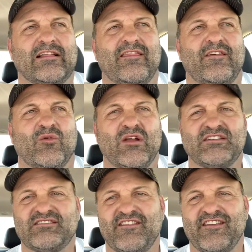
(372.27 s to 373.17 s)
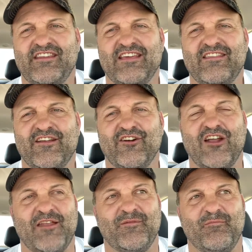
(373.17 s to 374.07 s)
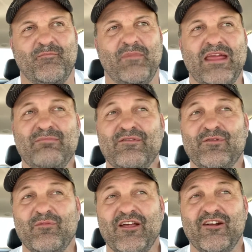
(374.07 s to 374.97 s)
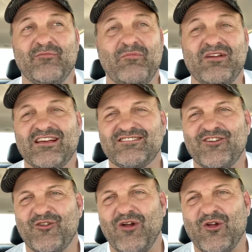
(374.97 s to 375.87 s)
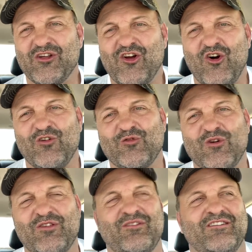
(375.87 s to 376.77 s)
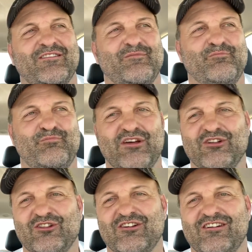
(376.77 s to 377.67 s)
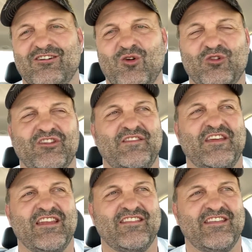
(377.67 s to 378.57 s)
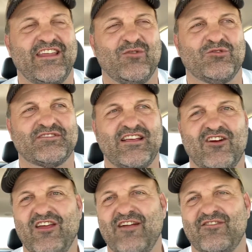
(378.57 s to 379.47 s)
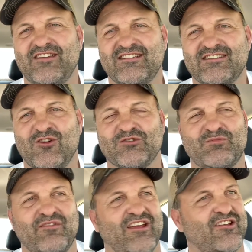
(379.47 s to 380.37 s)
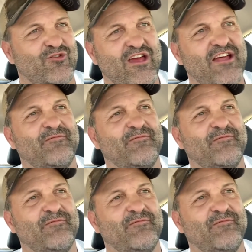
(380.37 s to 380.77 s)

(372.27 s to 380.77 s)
the rest of the day there, and maybe from there, maybe catch another round of golf with Bill Holton at the end of the day. We'll see how the advertising goes, but if I can do that.